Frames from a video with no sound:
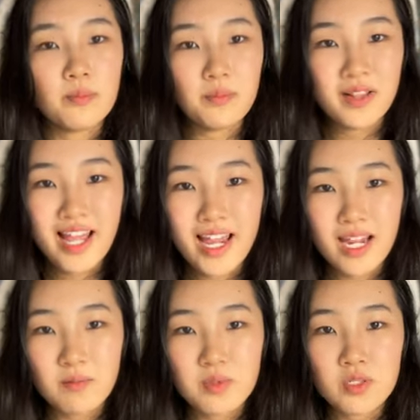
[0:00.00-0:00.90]

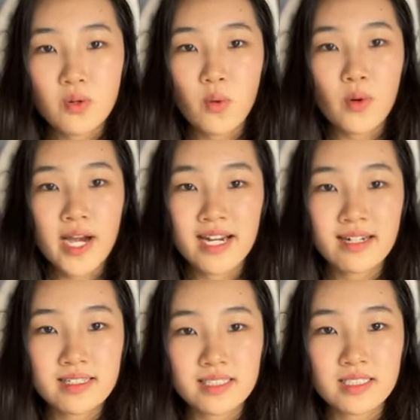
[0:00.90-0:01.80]
blamed or
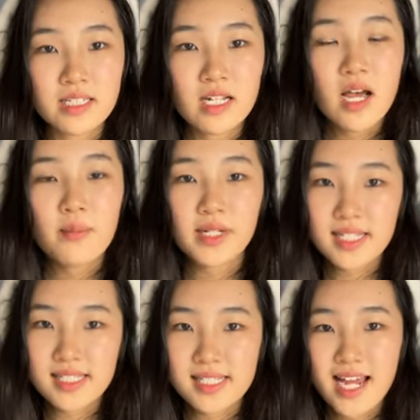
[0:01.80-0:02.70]
angered, but
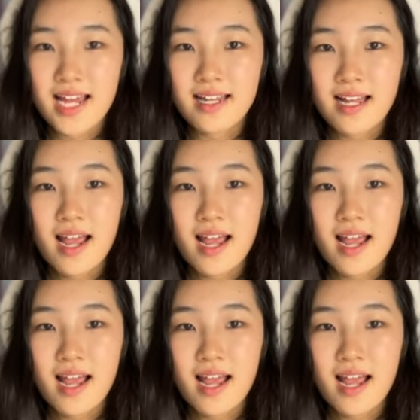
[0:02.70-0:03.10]
instead